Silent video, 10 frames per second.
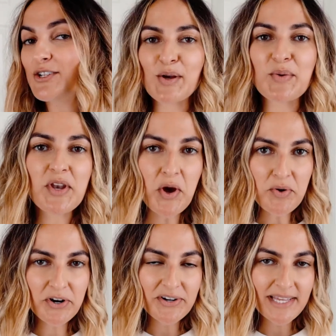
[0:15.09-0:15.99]
so
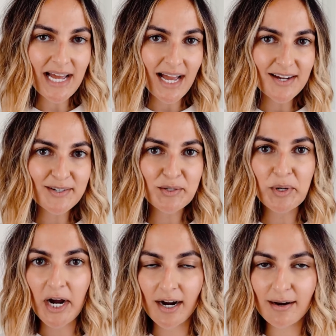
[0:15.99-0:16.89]
no curling irons
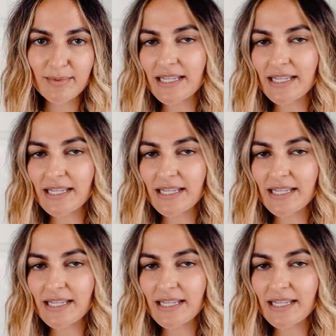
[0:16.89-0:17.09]
were harmed